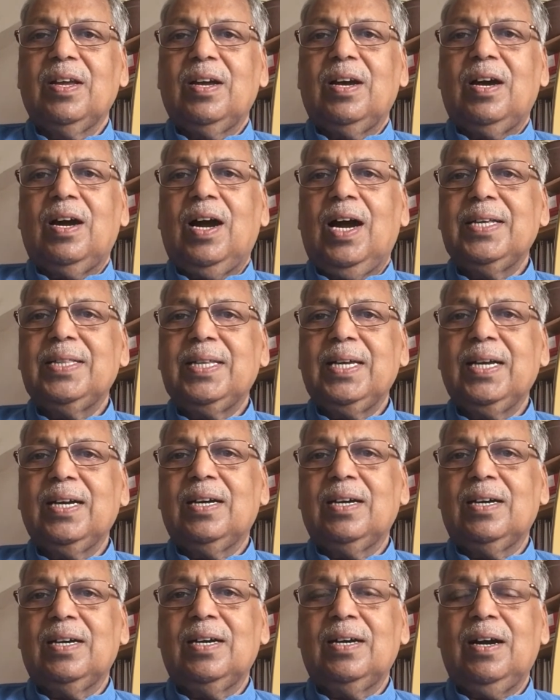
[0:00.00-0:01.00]
I think
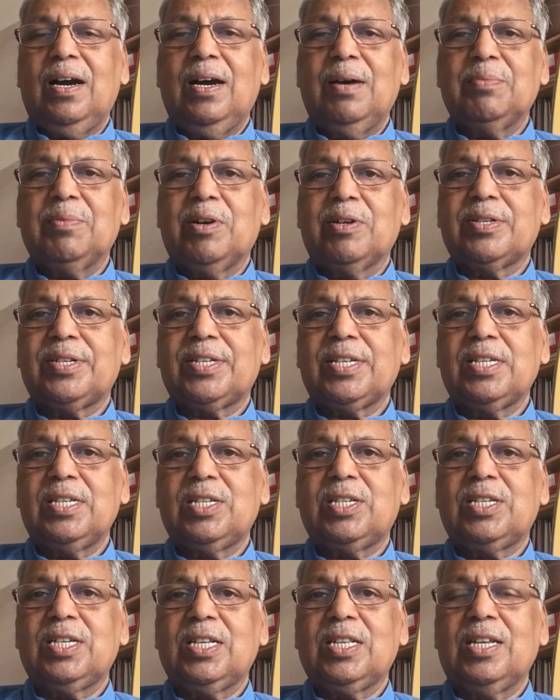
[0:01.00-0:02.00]
I'm not
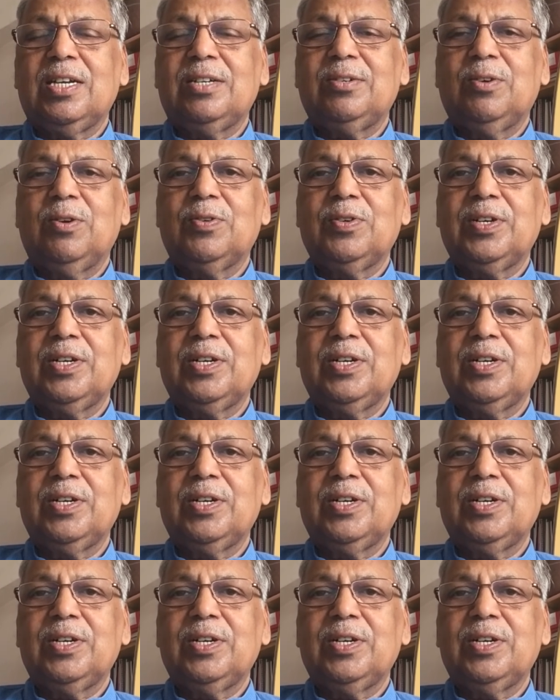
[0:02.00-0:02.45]
suggesting that don't